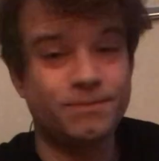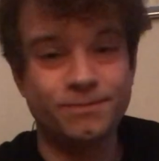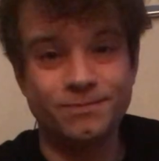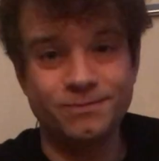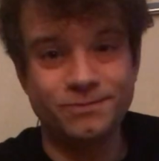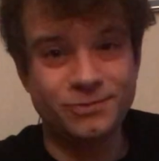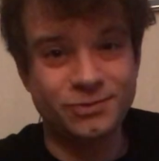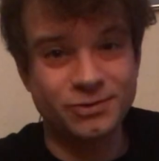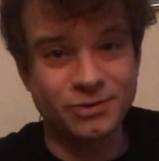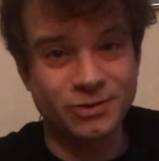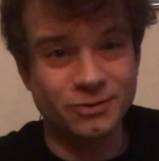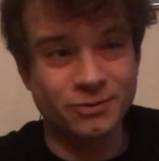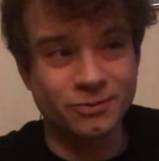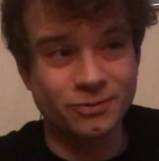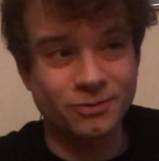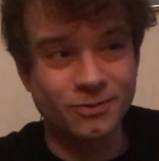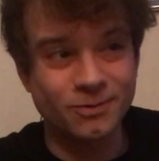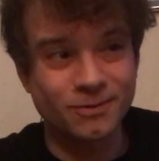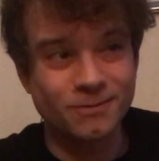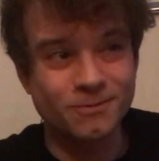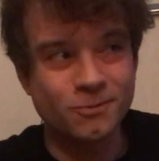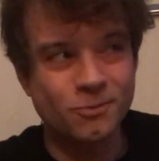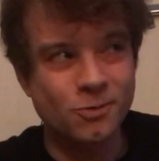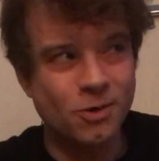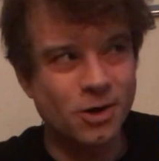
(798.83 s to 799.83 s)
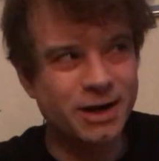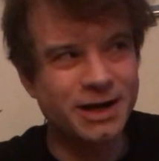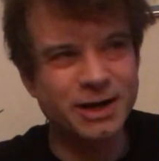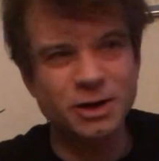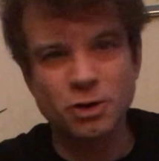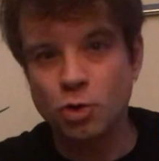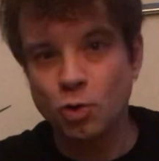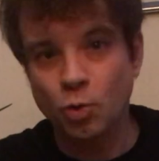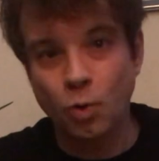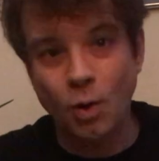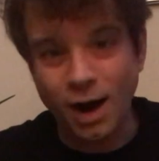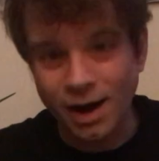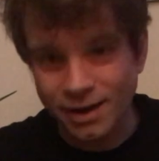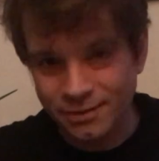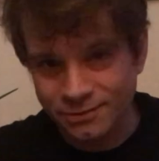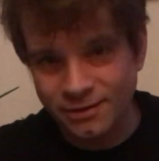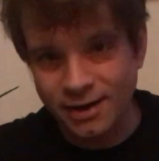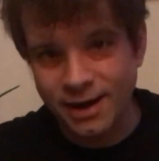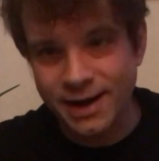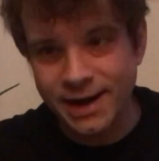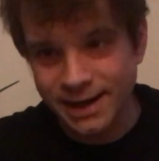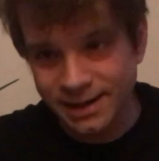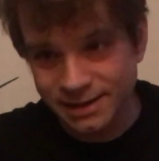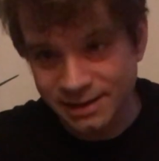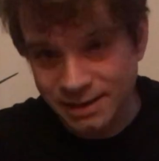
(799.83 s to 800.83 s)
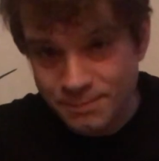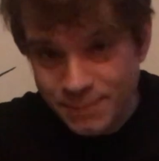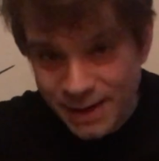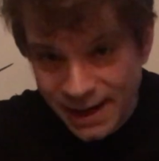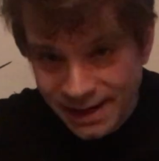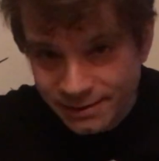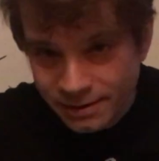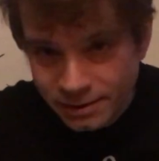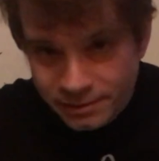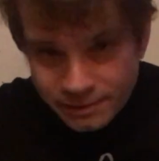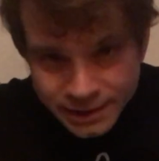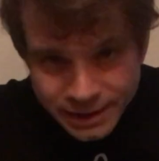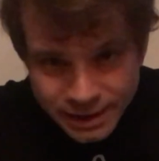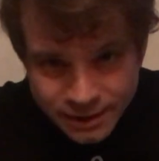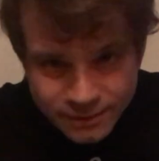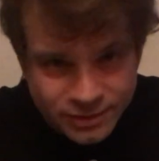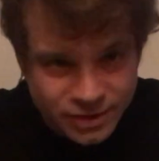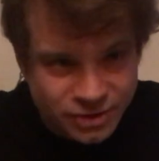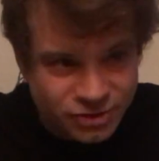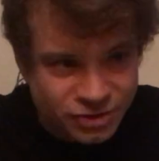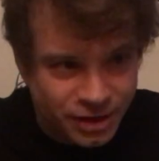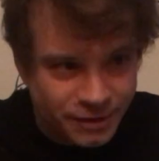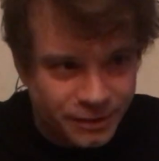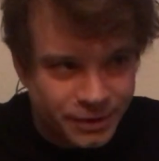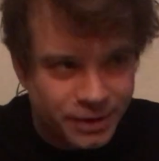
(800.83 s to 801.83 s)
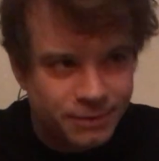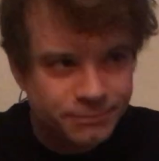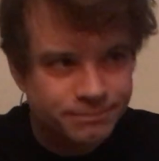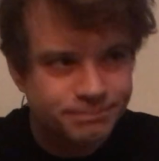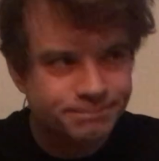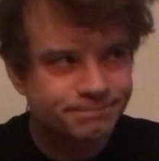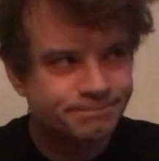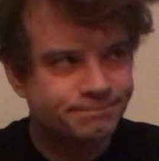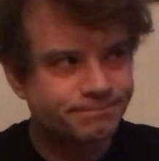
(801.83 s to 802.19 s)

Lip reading: sort of working quasi-independently of each other.